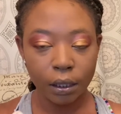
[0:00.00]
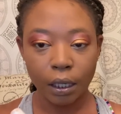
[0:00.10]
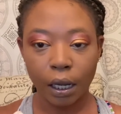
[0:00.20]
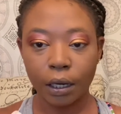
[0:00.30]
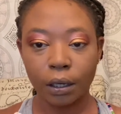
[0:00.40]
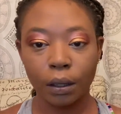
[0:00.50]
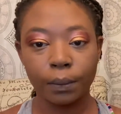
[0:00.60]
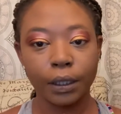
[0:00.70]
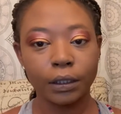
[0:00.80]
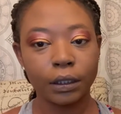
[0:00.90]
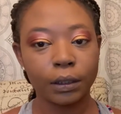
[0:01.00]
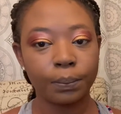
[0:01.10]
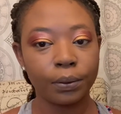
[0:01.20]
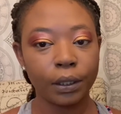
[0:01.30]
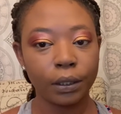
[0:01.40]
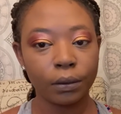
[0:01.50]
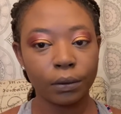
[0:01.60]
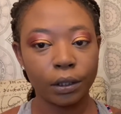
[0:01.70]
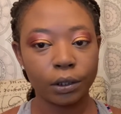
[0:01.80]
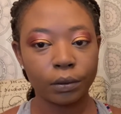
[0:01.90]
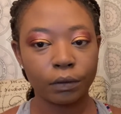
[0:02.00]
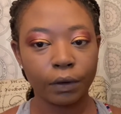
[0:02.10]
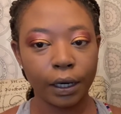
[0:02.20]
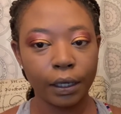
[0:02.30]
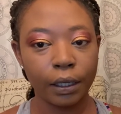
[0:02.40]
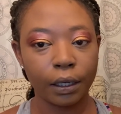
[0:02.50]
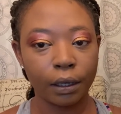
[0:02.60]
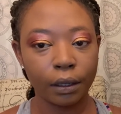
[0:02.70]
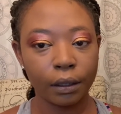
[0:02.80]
I don't know, but it's this pretty orange one right here.